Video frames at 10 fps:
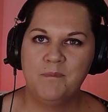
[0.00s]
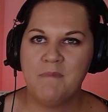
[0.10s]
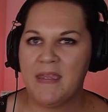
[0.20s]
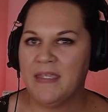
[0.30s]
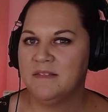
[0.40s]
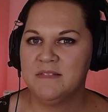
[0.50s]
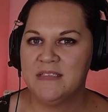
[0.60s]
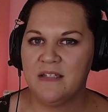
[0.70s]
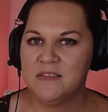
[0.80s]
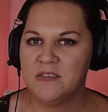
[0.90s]
making
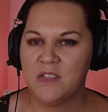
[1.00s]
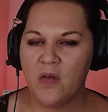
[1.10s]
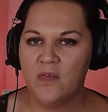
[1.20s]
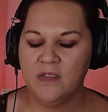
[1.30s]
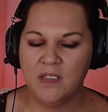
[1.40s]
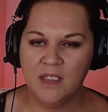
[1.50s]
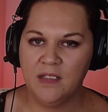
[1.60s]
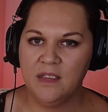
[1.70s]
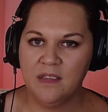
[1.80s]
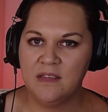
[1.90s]
themselves known,
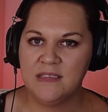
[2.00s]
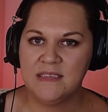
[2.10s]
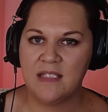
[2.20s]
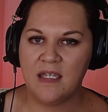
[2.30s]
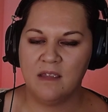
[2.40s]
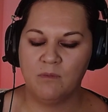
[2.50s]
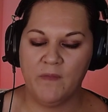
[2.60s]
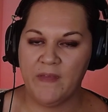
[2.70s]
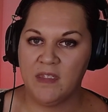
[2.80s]
they